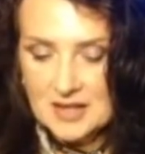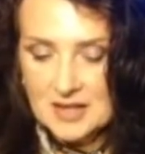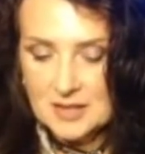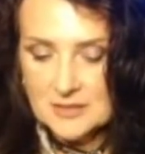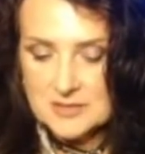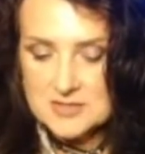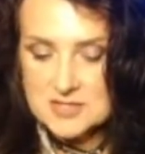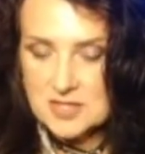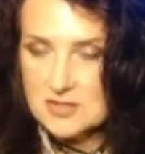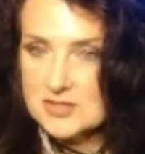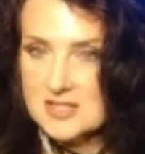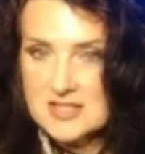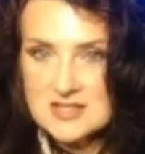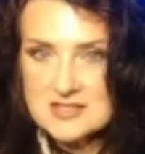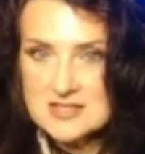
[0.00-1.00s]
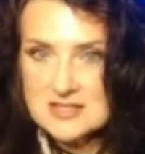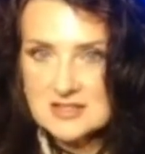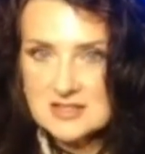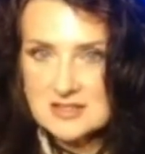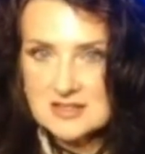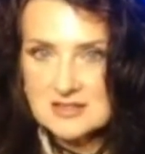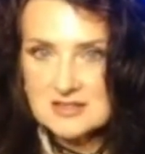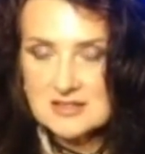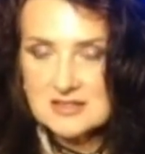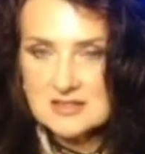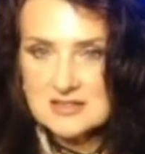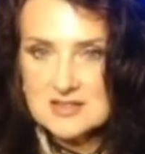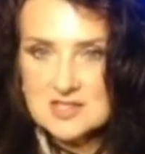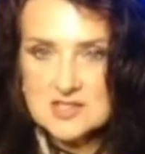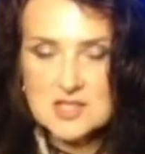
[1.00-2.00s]
So these are
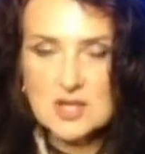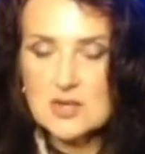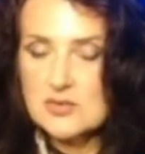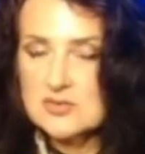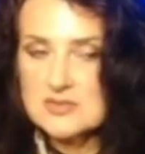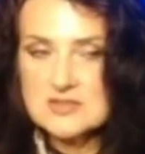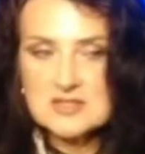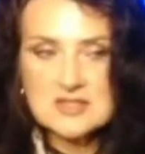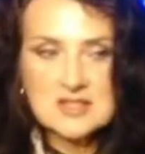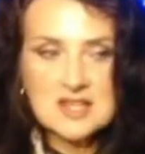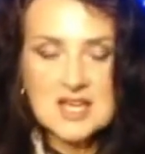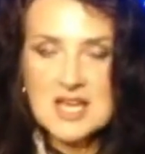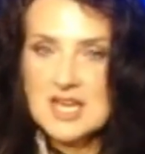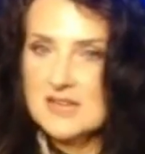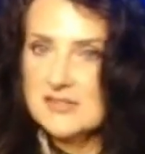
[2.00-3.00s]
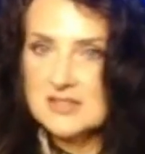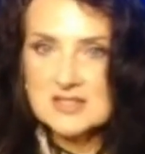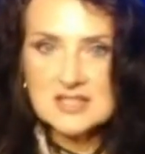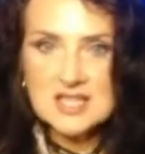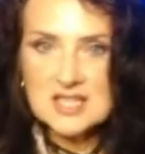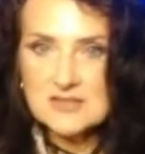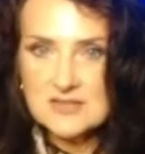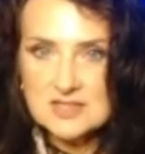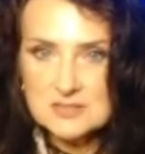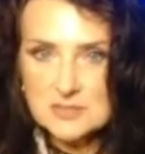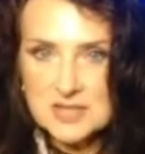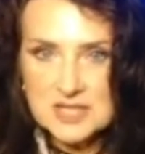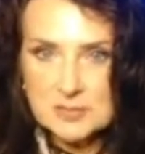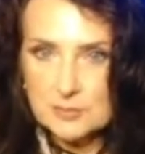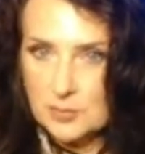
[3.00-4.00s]
souls that haven't even
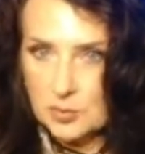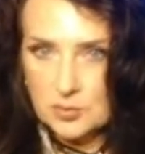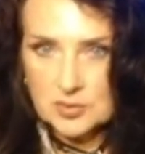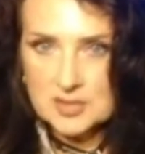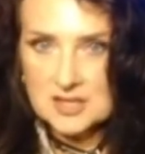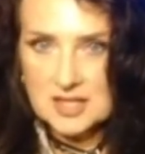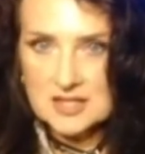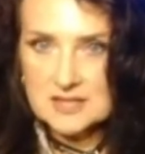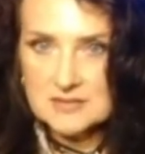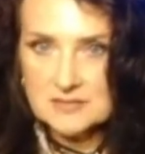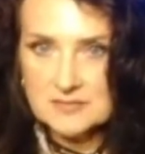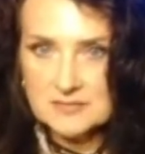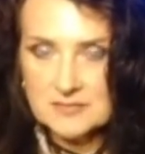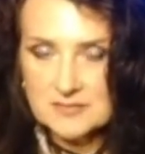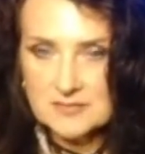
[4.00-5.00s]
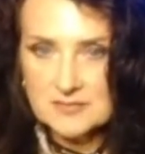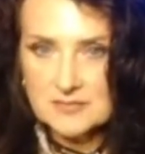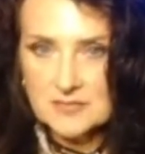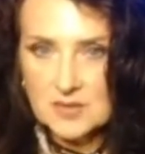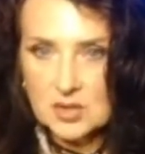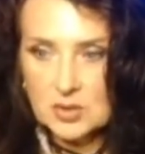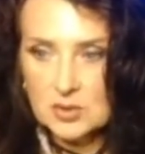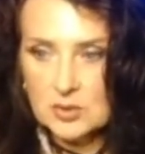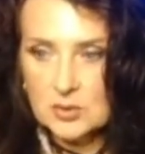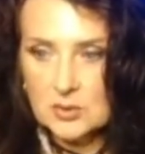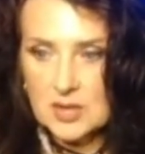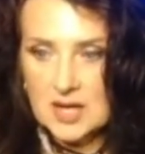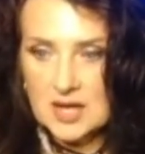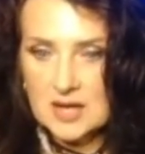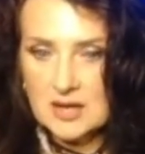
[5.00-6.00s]
been born yet, who
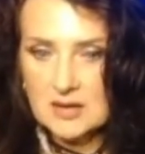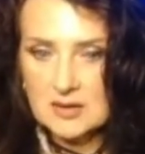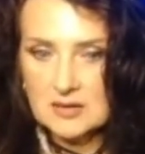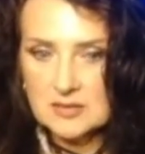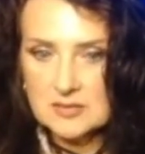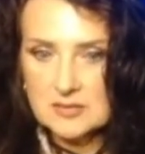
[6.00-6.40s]
are